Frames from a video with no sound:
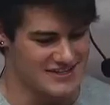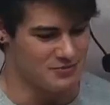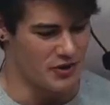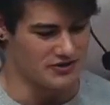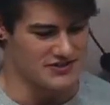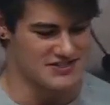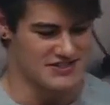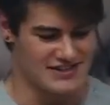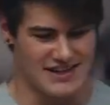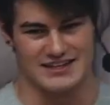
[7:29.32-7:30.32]
it's
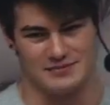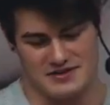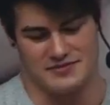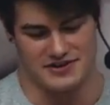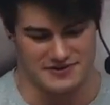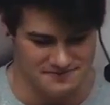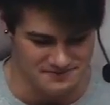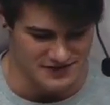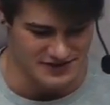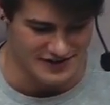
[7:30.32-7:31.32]
pointless not to make money,
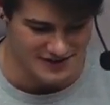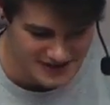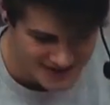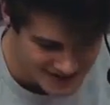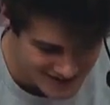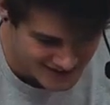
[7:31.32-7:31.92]
okay?